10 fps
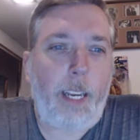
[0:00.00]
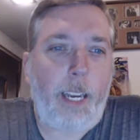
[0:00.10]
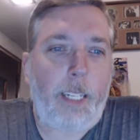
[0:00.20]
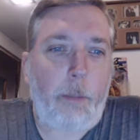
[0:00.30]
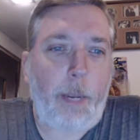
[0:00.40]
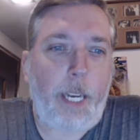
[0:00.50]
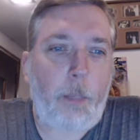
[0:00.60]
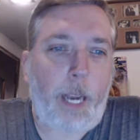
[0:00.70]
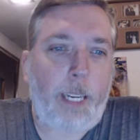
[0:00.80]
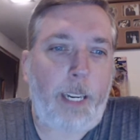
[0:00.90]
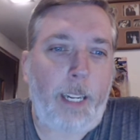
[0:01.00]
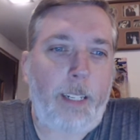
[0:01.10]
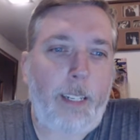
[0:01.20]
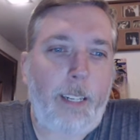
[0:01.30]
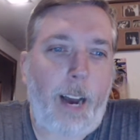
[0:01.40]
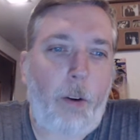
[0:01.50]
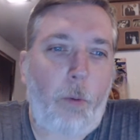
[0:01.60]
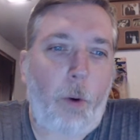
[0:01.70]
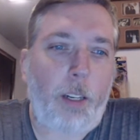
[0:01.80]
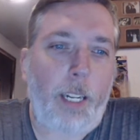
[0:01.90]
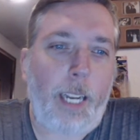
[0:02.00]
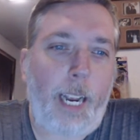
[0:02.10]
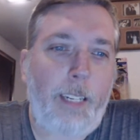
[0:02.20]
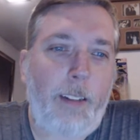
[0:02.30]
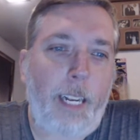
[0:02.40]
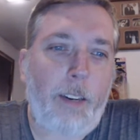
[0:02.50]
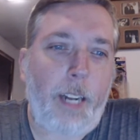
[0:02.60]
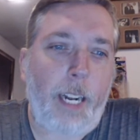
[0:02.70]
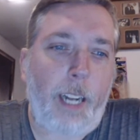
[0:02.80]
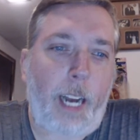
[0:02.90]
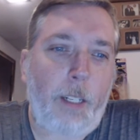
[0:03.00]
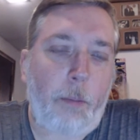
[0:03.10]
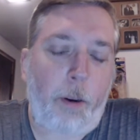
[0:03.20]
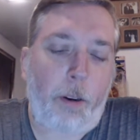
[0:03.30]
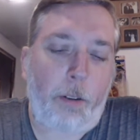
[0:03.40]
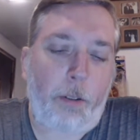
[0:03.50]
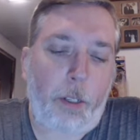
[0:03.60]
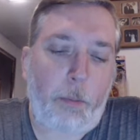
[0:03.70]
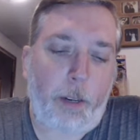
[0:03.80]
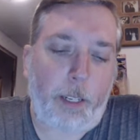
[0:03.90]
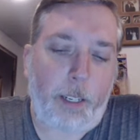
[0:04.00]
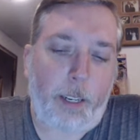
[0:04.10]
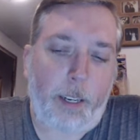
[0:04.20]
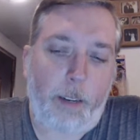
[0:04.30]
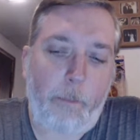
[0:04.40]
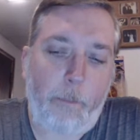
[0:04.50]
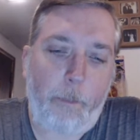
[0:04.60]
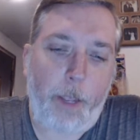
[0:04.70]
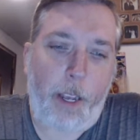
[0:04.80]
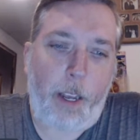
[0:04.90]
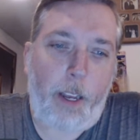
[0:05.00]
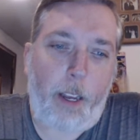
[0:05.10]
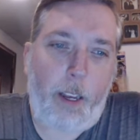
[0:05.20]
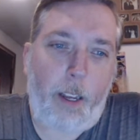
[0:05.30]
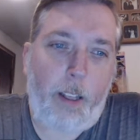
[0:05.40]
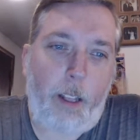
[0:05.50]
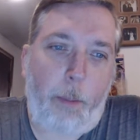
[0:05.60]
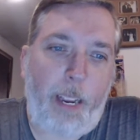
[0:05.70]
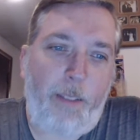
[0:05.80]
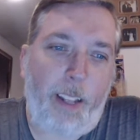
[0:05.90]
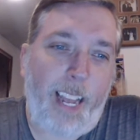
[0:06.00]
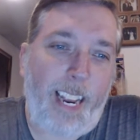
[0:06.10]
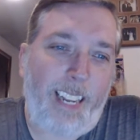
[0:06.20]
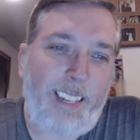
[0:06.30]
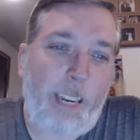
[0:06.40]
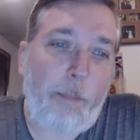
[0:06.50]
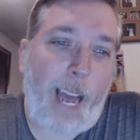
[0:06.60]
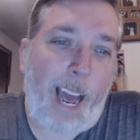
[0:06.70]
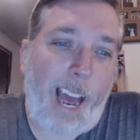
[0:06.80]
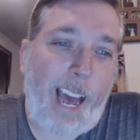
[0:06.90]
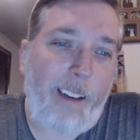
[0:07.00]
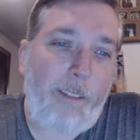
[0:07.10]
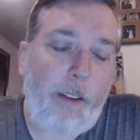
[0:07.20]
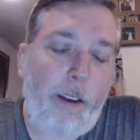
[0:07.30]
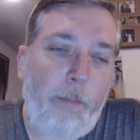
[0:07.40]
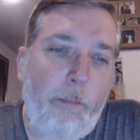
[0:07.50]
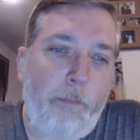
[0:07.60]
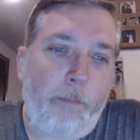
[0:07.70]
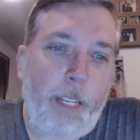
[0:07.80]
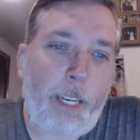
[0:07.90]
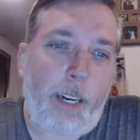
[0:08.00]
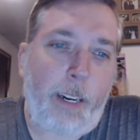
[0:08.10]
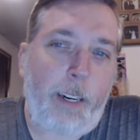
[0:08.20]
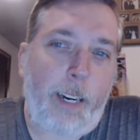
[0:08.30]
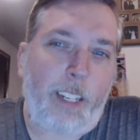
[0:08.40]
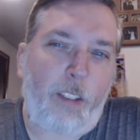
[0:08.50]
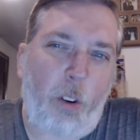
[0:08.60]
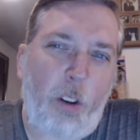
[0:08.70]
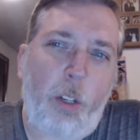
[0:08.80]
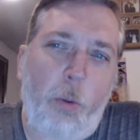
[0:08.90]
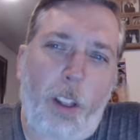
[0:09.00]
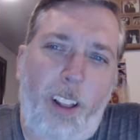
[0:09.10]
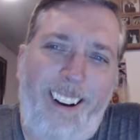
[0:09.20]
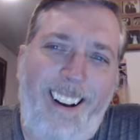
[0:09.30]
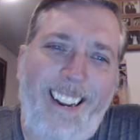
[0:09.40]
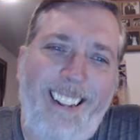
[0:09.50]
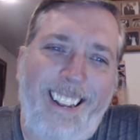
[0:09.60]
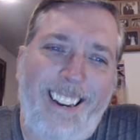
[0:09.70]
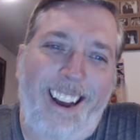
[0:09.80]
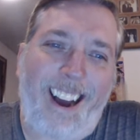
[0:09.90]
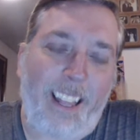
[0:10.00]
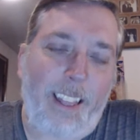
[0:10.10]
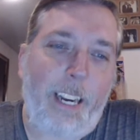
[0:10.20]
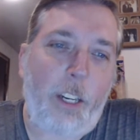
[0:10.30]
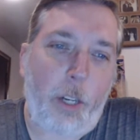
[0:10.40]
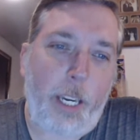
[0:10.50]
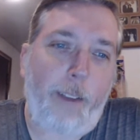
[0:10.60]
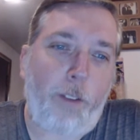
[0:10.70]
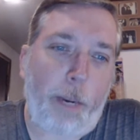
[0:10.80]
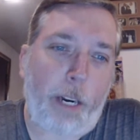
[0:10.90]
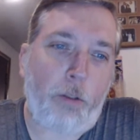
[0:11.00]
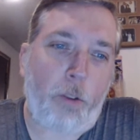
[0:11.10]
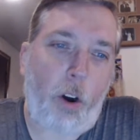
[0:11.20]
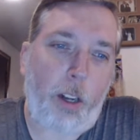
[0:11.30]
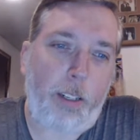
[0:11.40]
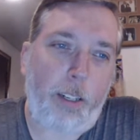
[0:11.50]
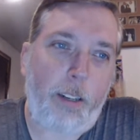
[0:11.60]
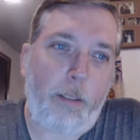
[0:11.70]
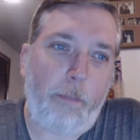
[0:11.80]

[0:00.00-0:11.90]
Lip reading: It's to be expected. It's how it works in the age of the internet, I suppose. But the beef that they seem to have has crossed to a line that I think should never be crossed.